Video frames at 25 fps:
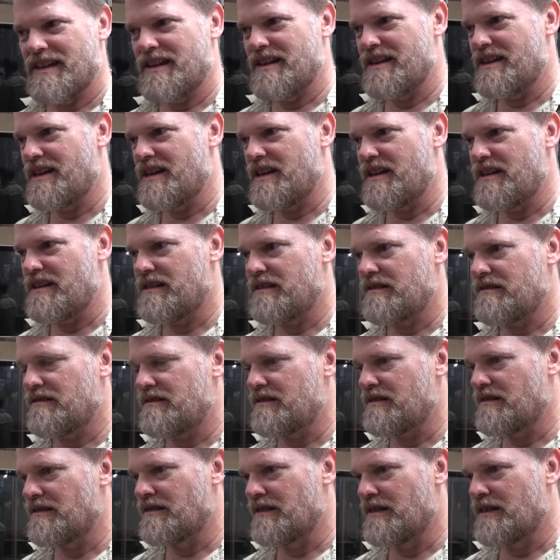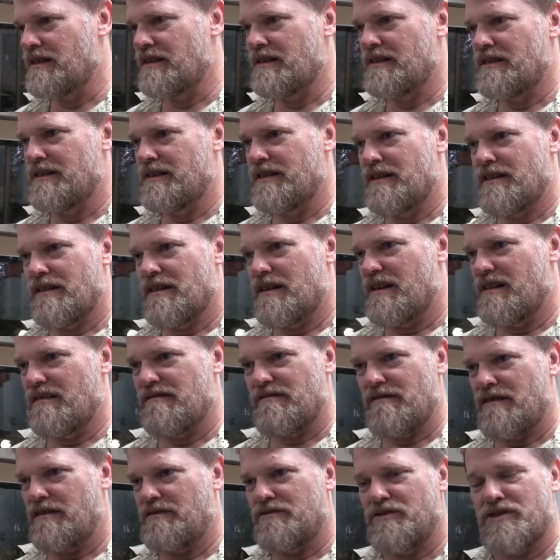And
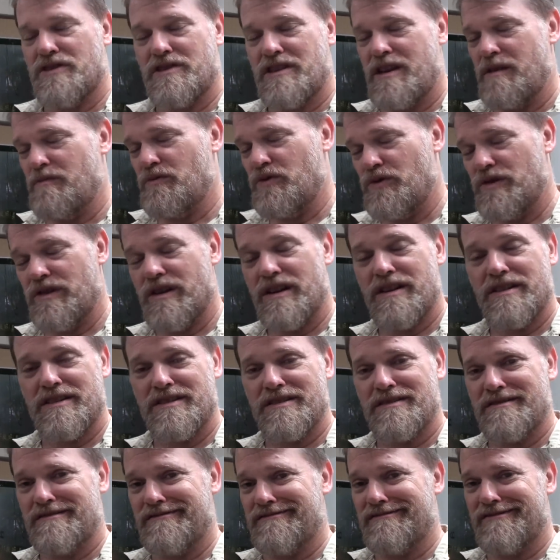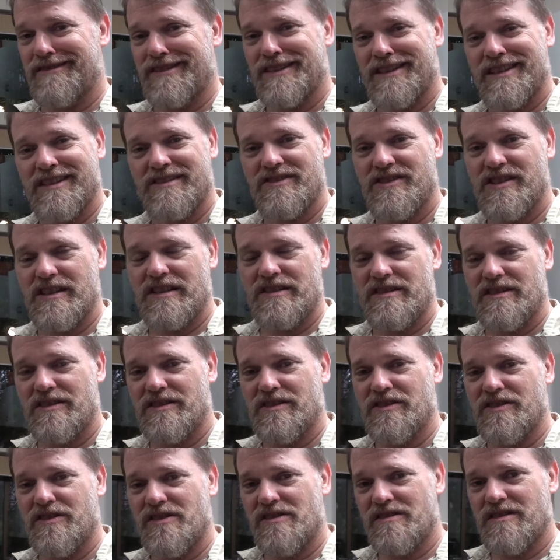I'll just keep trying to continue
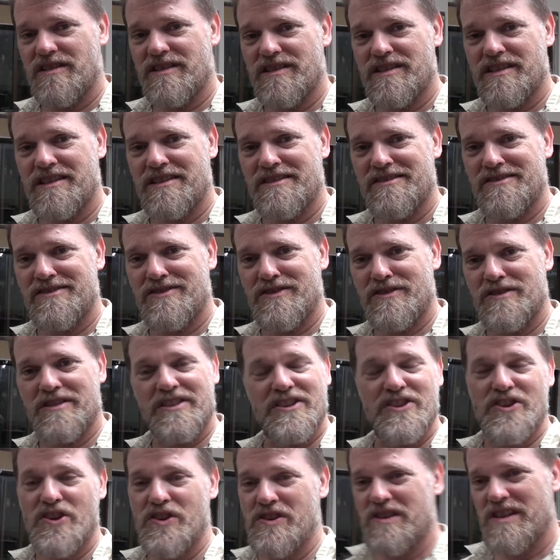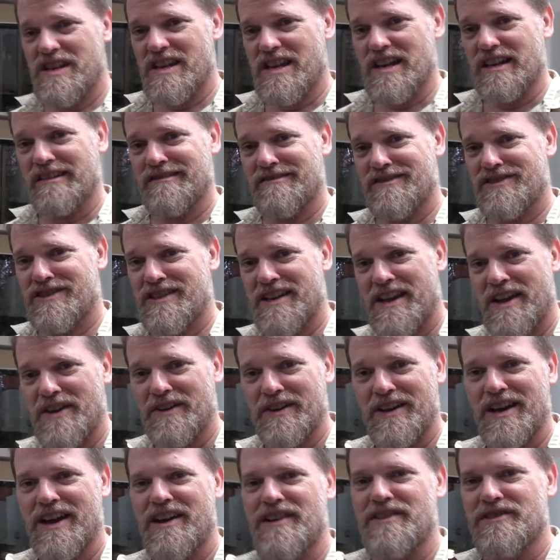to do this into the new year. See how
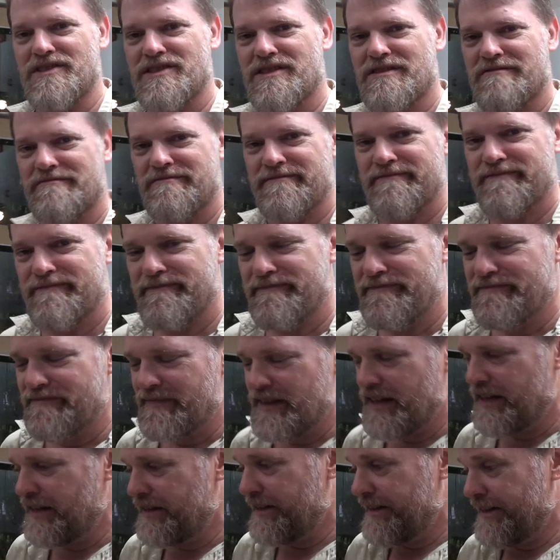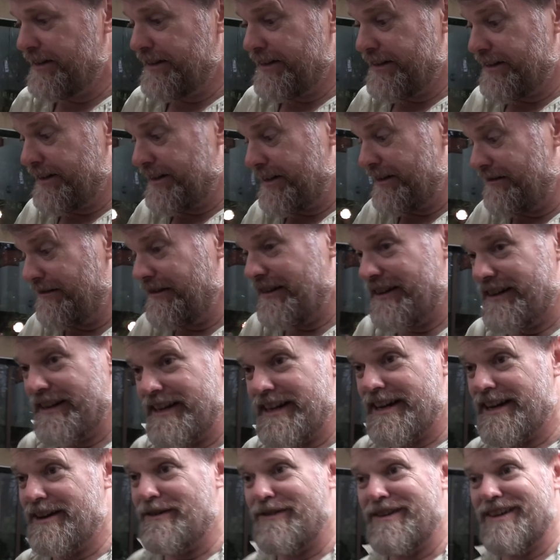it goes. Right,
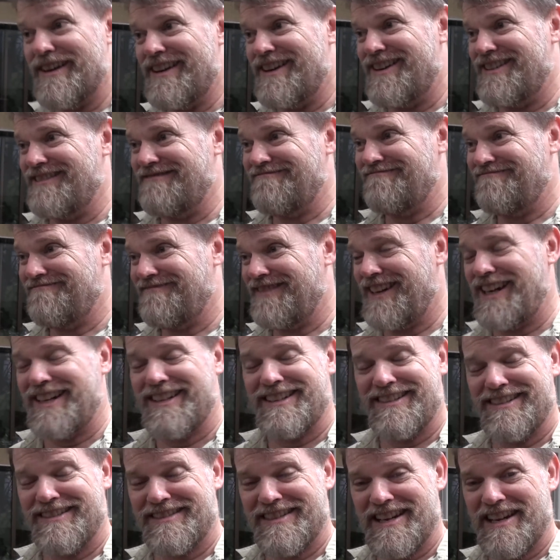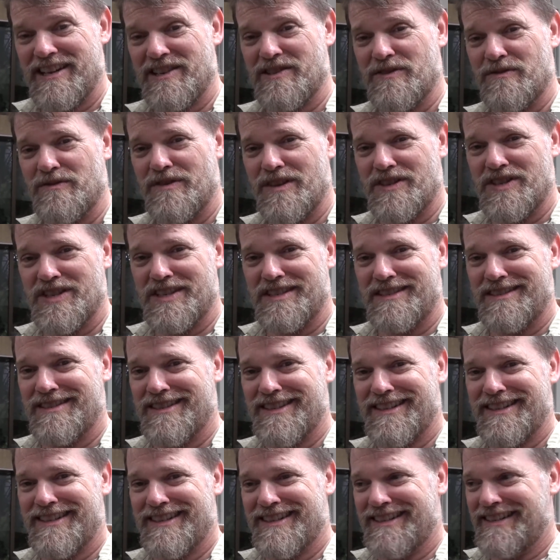yeah. Well, thanks for watching.
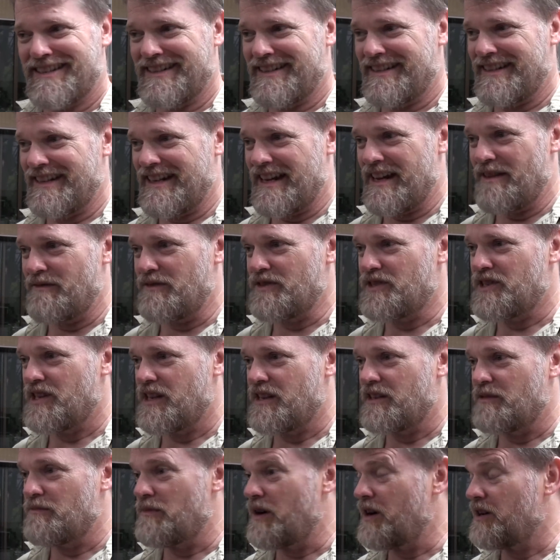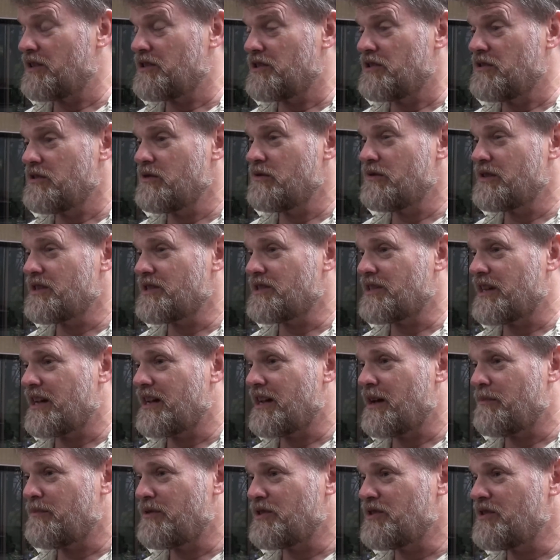And we'll see you tomorrow. Did you want to
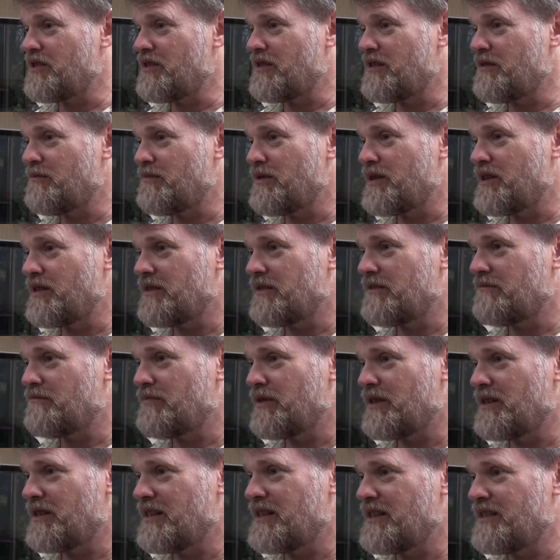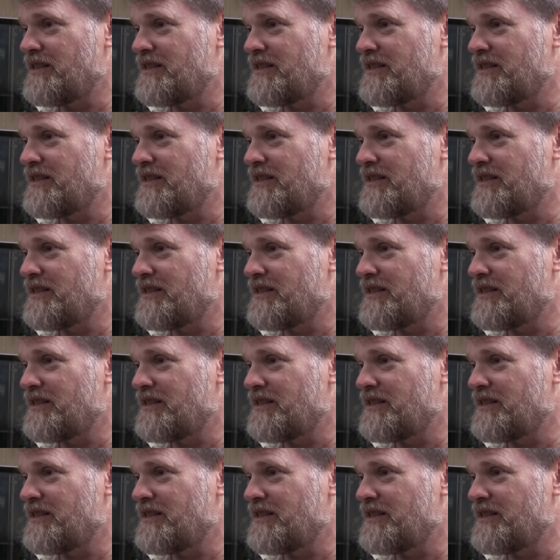say Happy New Year, Bernice? No.